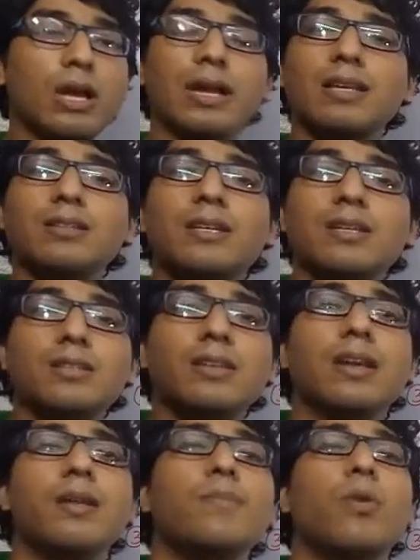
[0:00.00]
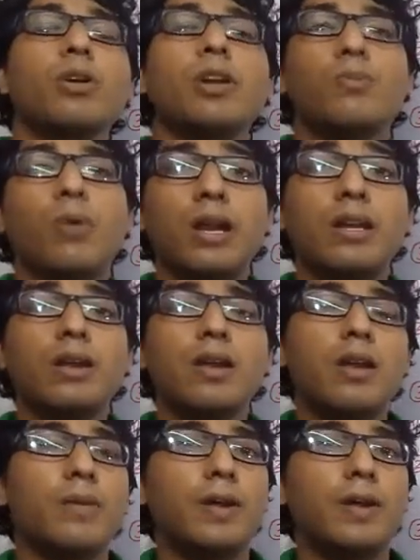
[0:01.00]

That is just the important point,